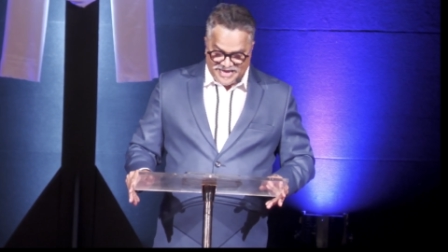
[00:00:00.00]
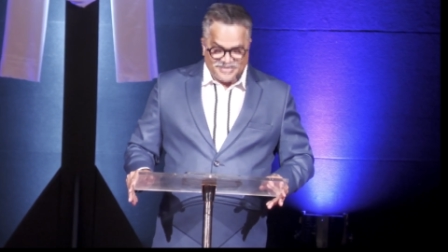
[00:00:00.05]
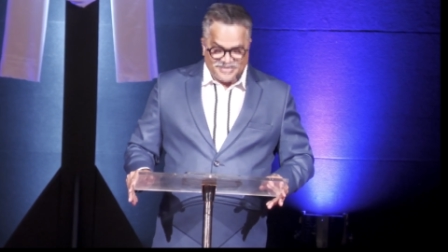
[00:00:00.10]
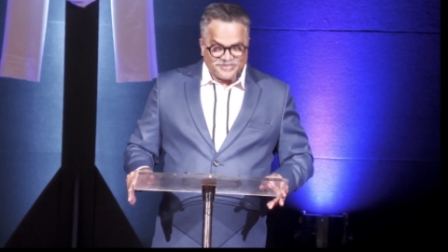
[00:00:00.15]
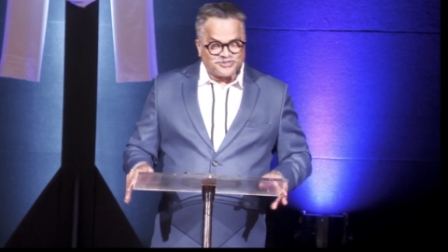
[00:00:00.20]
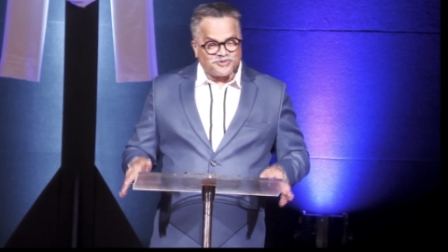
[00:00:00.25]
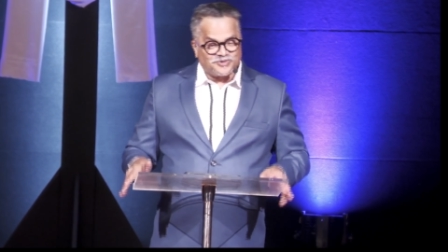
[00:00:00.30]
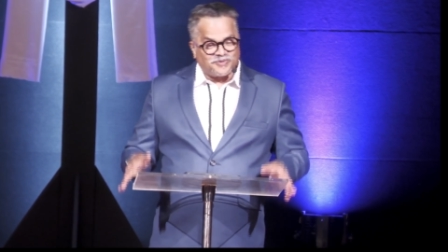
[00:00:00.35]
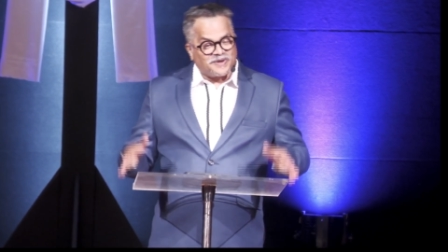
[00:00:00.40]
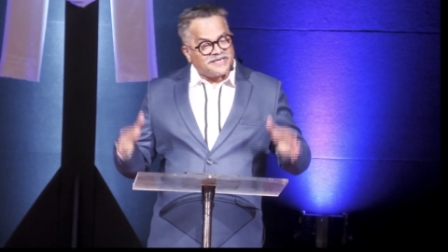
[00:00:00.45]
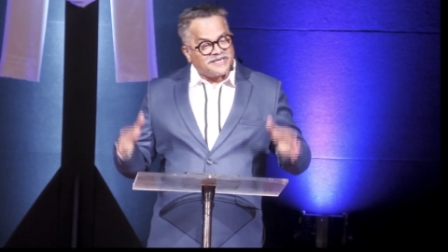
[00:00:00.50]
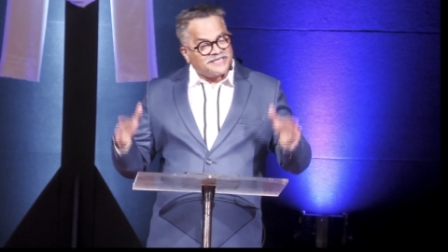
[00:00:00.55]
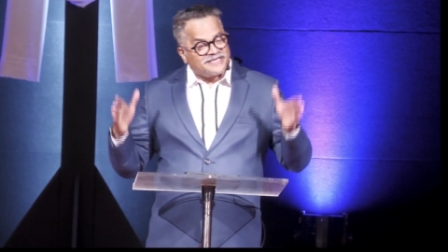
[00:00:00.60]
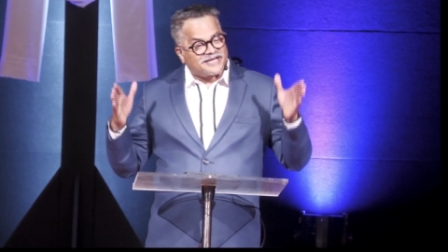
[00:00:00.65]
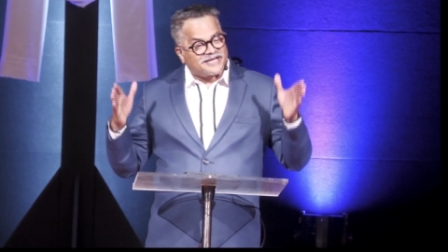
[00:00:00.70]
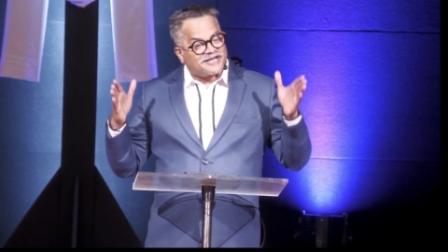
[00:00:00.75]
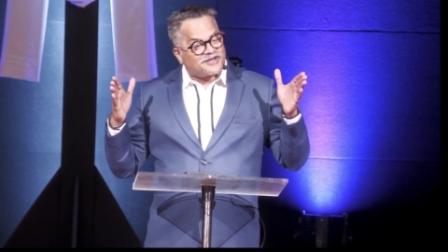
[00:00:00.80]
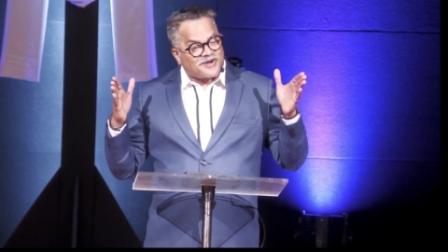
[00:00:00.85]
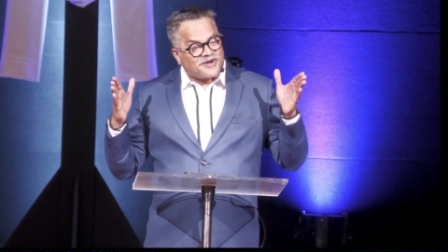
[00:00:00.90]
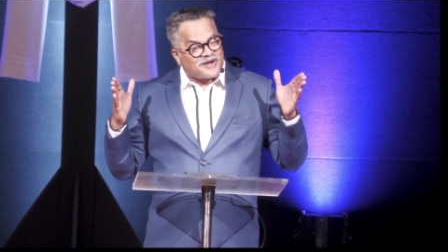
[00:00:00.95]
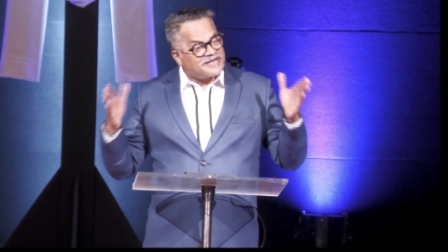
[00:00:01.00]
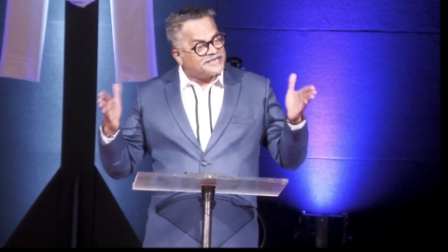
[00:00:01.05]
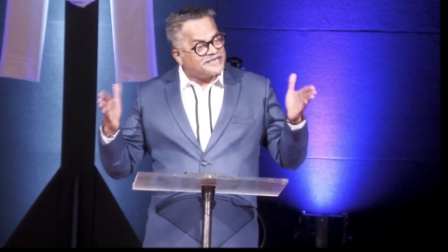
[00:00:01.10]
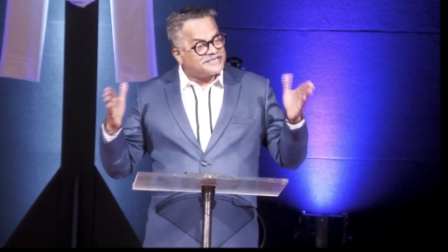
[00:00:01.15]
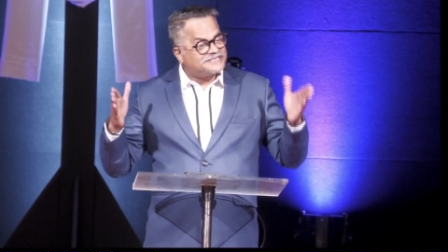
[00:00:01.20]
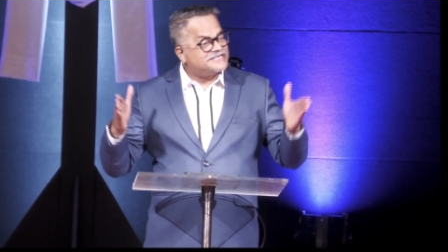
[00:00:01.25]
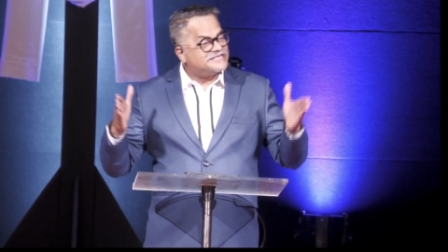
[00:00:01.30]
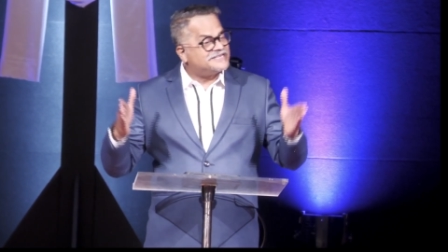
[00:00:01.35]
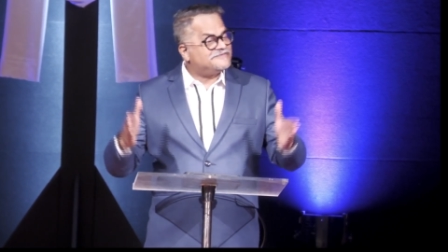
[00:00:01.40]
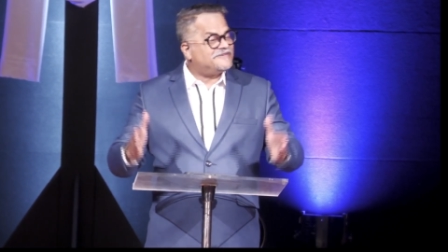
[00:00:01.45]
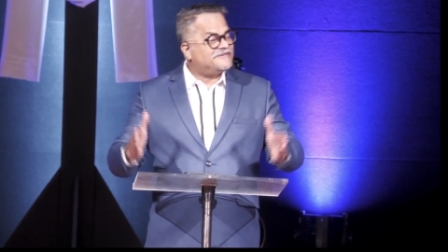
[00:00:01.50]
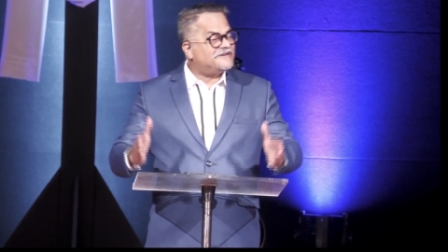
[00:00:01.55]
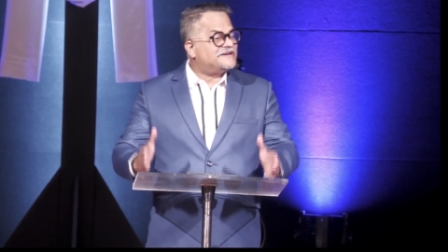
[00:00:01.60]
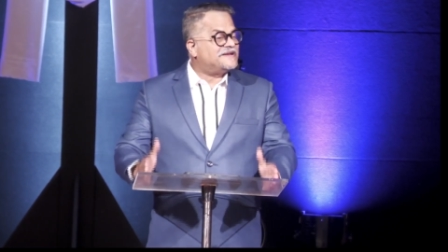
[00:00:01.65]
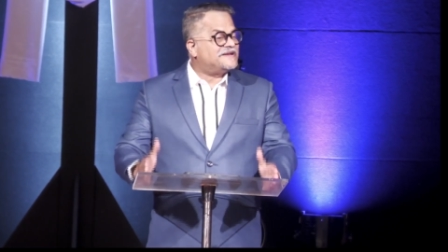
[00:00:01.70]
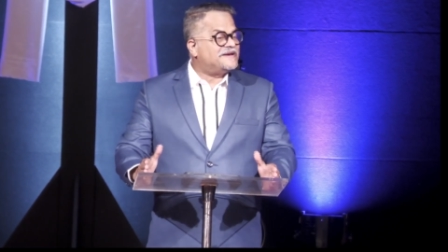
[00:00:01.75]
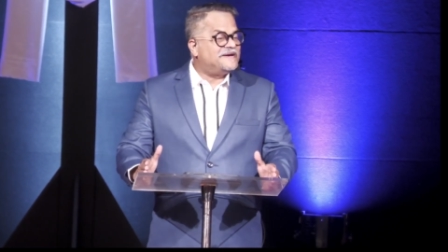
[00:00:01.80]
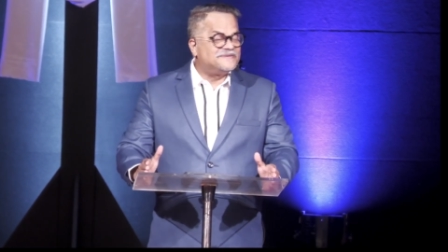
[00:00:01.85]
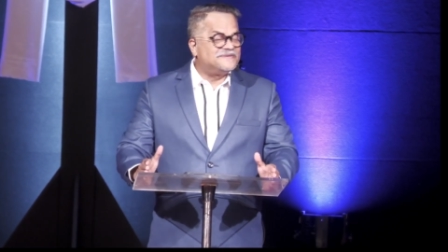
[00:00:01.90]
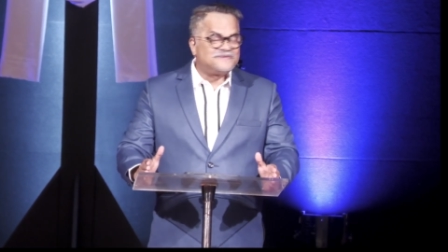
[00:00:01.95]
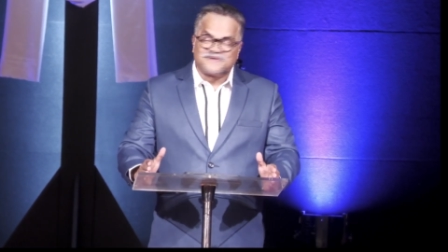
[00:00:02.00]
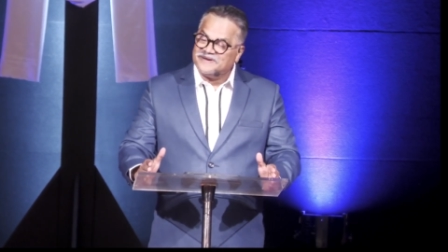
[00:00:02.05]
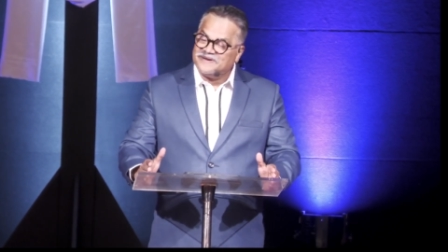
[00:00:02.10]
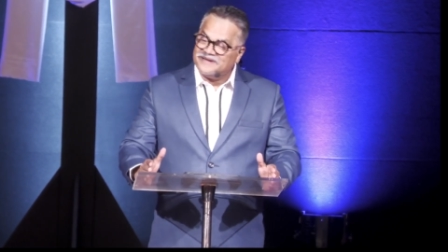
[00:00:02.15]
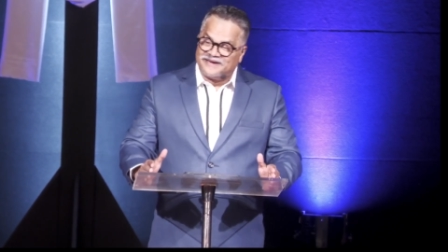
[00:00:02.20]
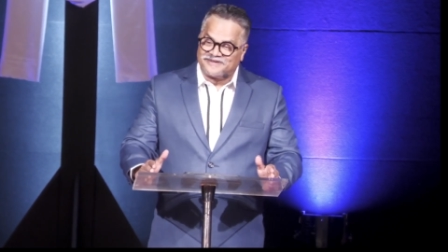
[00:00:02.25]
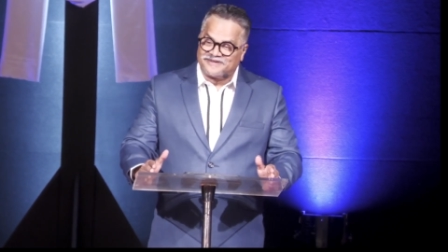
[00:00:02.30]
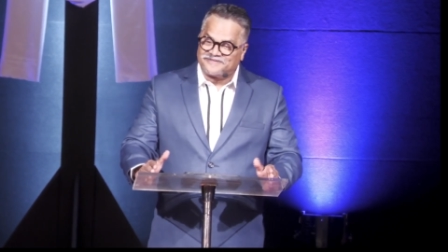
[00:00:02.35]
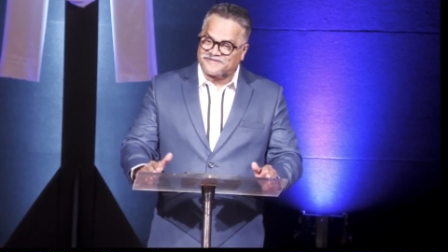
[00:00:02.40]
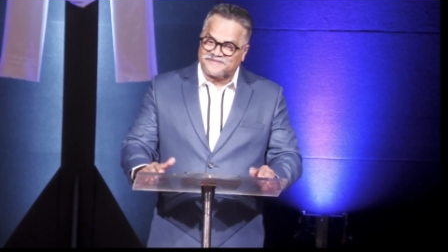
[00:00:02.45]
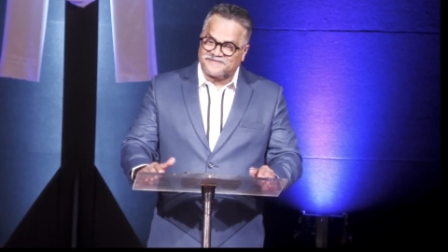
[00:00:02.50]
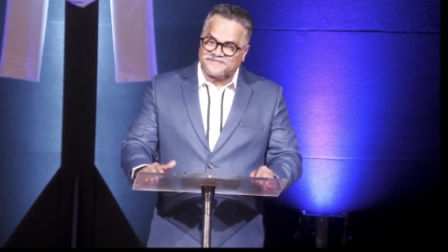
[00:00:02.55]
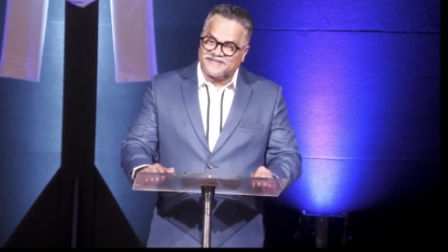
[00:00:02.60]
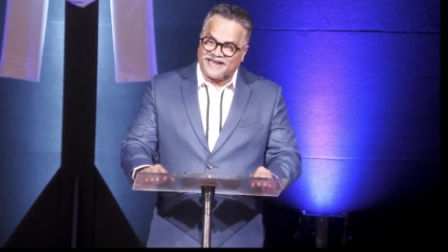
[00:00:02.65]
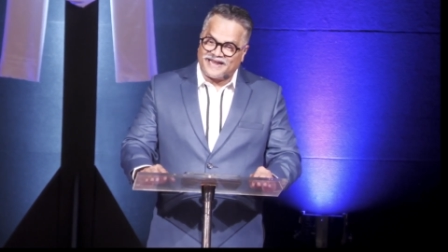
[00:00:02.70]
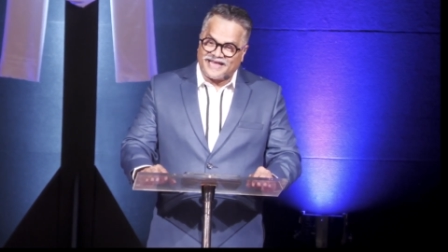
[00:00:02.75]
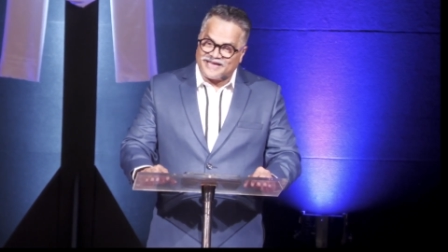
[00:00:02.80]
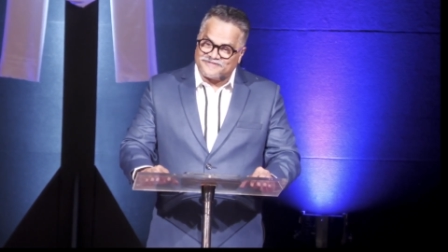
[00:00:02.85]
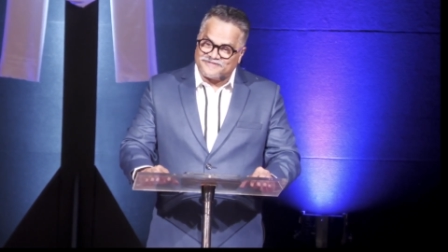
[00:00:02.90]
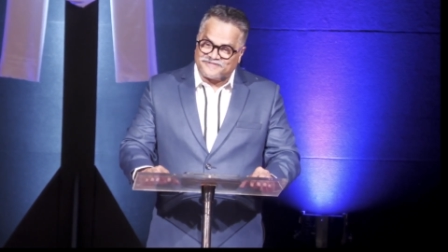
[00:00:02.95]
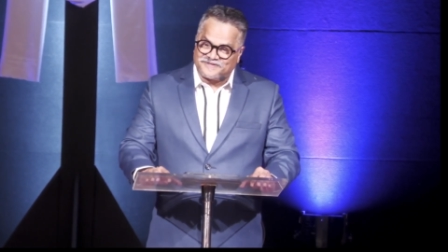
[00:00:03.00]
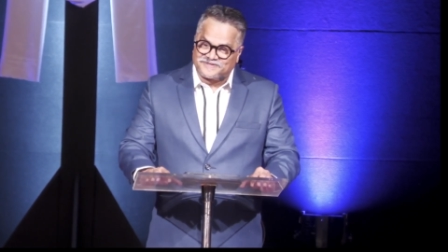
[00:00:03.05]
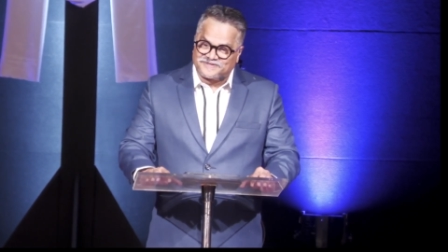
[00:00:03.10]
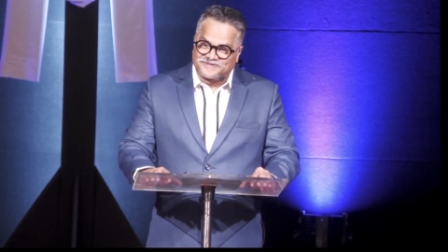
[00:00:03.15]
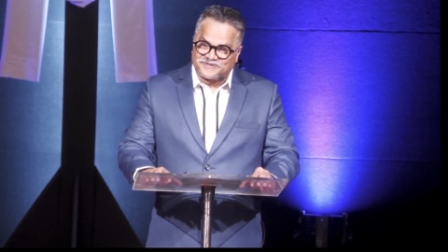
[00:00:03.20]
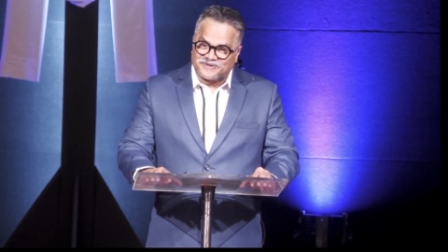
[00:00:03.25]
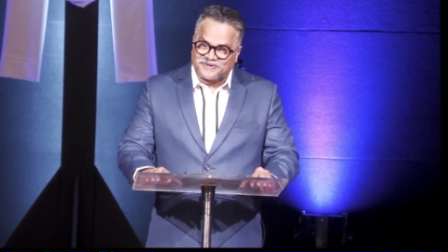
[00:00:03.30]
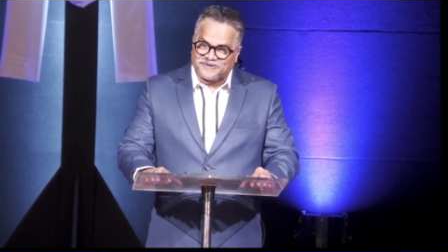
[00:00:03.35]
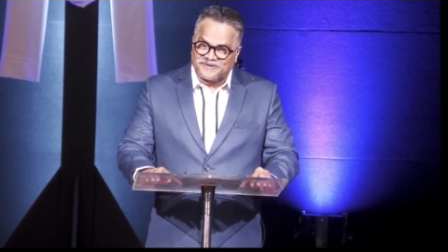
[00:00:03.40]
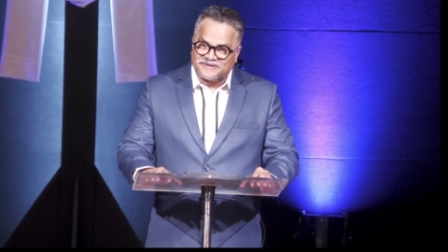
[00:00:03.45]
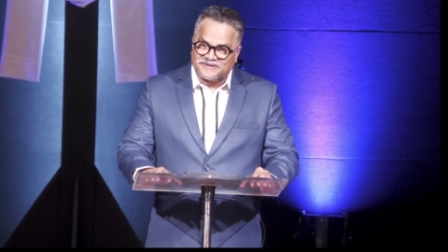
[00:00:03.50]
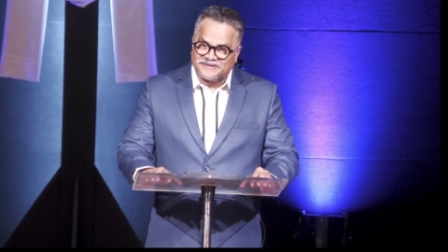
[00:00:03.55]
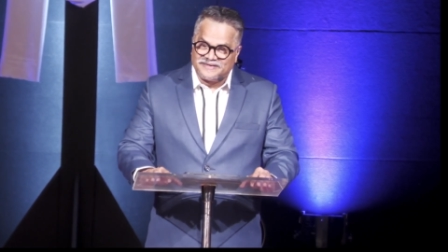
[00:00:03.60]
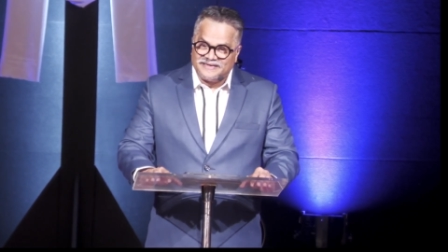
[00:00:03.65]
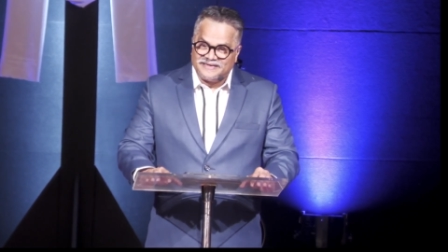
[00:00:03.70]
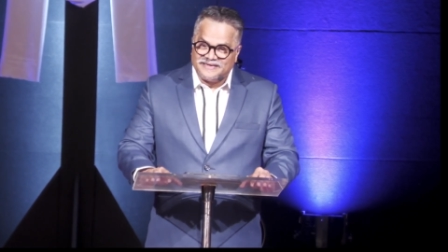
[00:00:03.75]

So what is the greatest thing that you have to learn from the life of Saul?